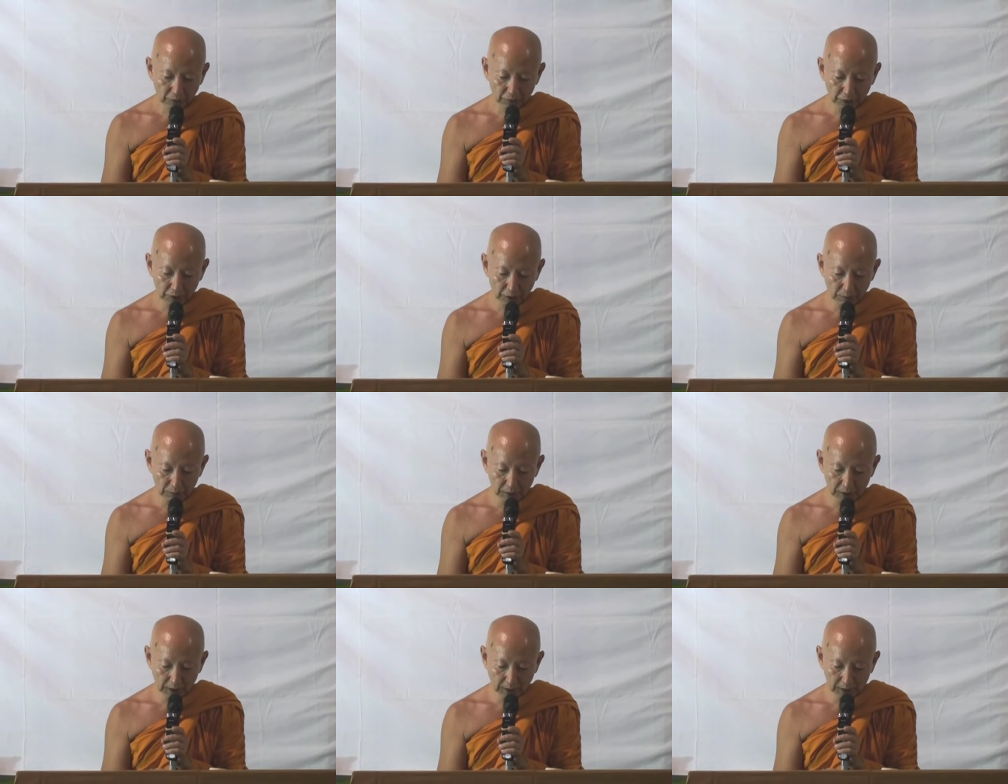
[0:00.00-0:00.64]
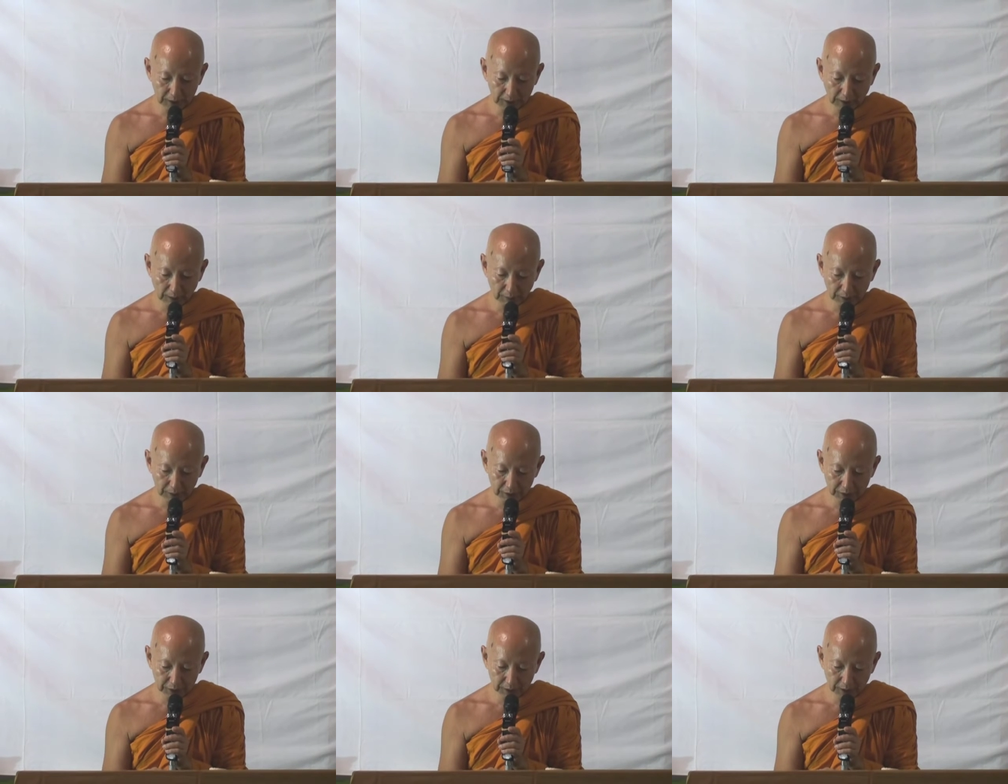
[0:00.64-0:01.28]
firmly
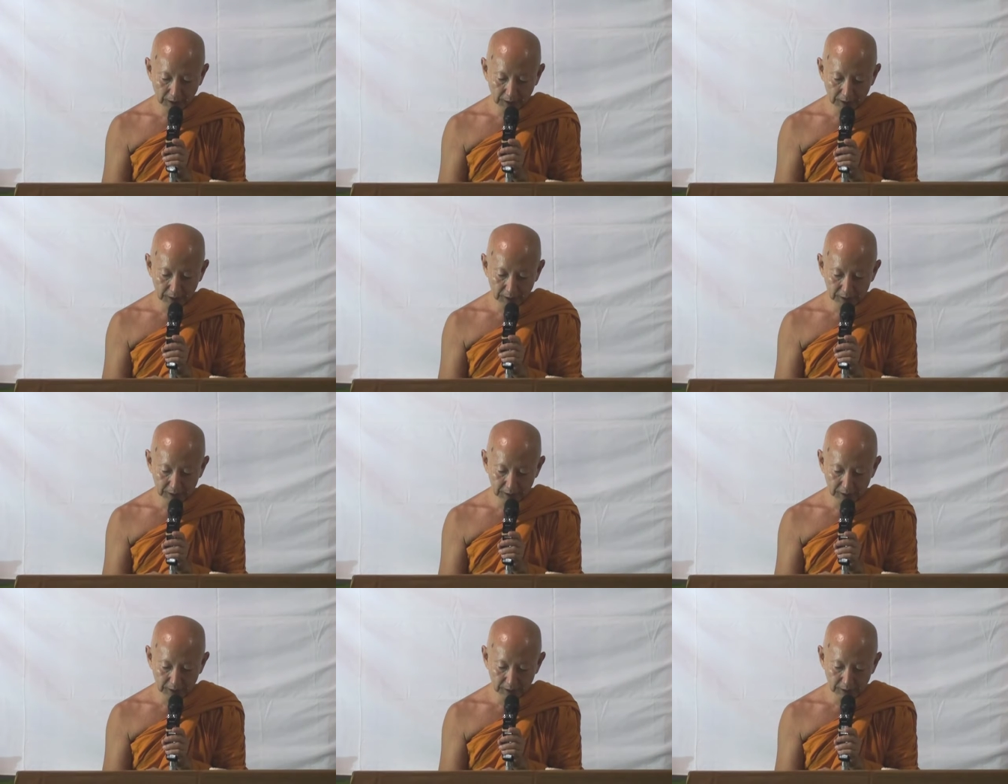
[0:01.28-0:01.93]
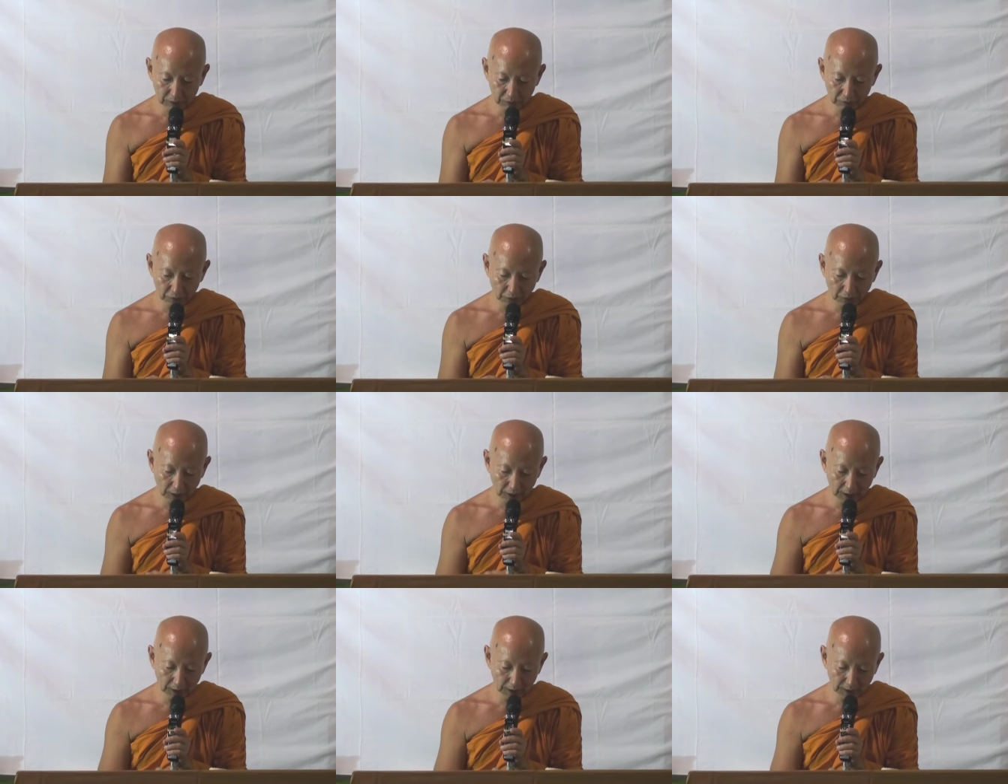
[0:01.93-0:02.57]
established and destined
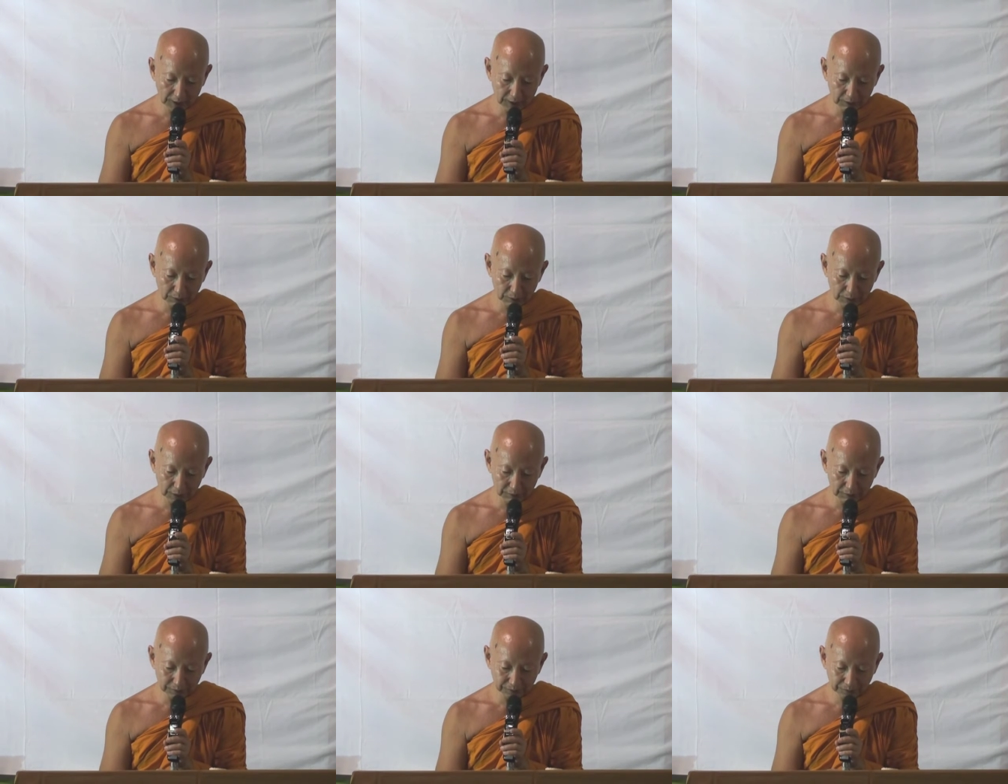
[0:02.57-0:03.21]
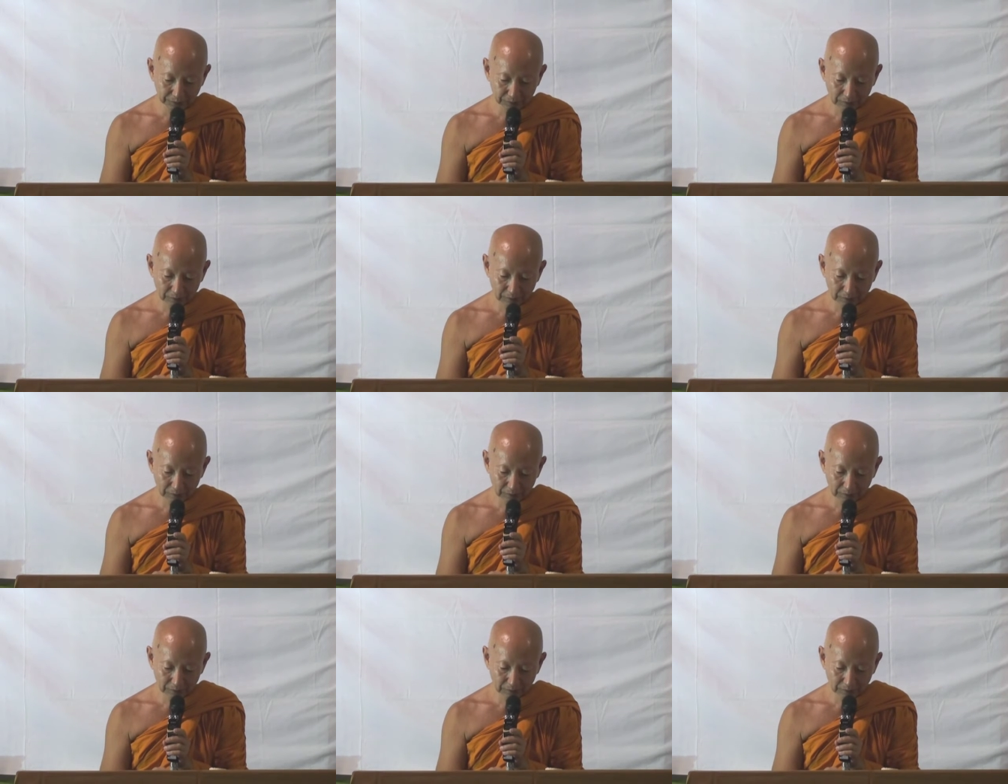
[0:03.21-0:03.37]
for enlightenment.